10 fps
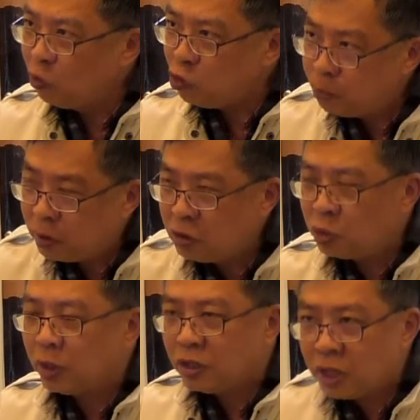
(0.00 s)

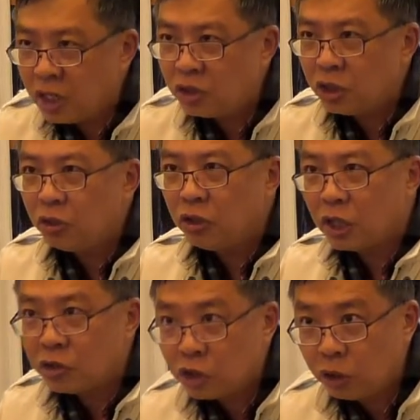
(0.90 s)
spiritual attention to
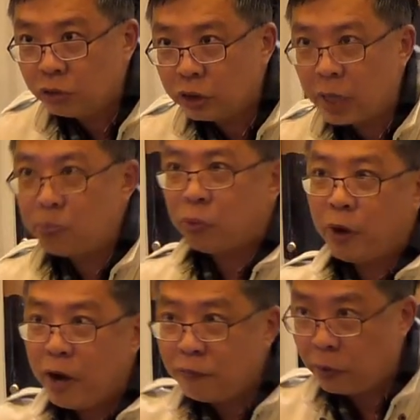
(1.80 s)
their children and
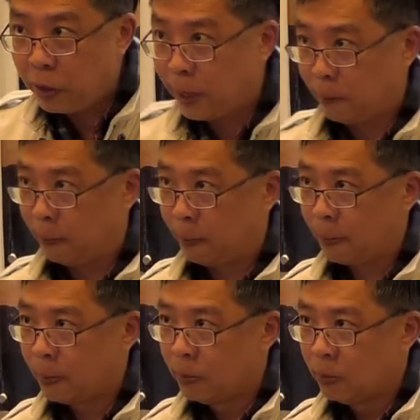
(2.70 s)
pray for them.
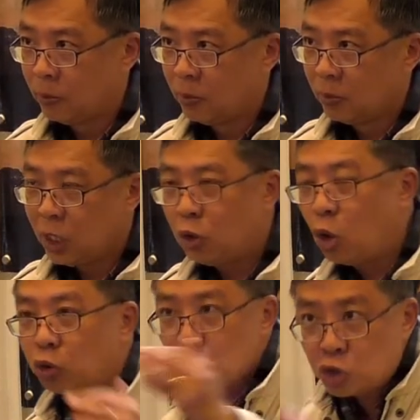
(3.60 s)
They
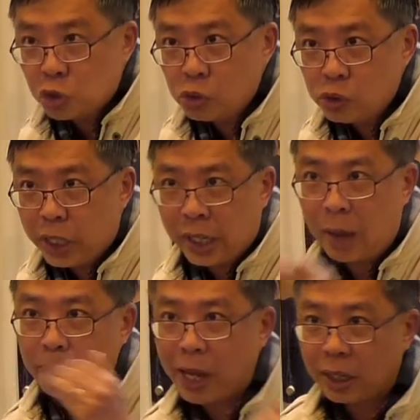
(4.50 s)
go to school. They
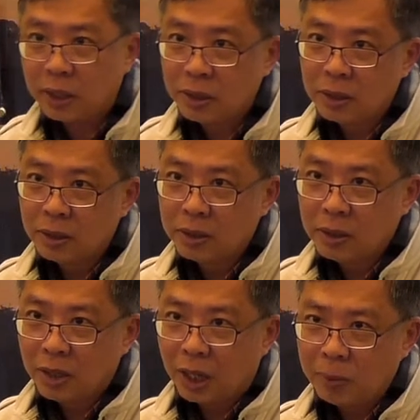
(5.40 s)
come back.
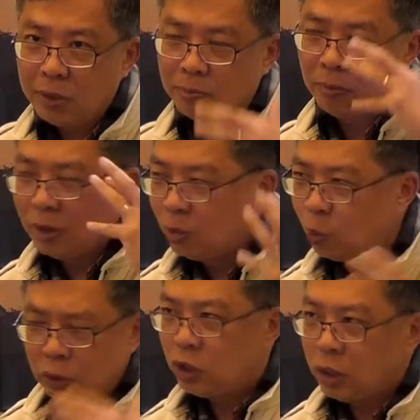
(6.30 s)
I mean,
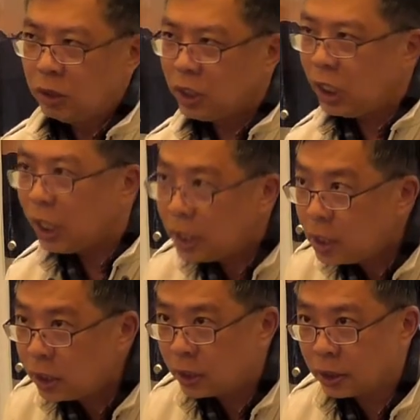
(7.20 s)
what did they
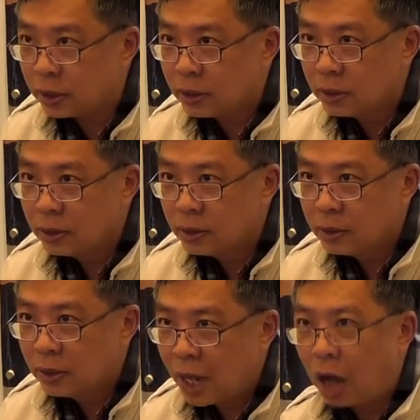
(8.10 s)
learn?
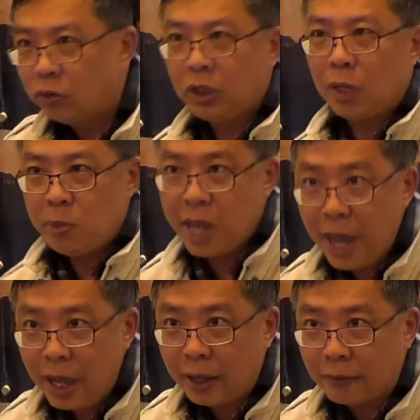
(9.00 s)
How did they
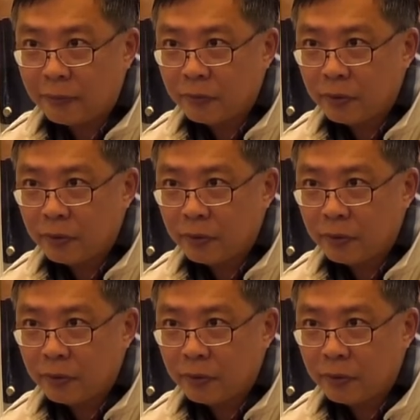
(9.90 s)
behave?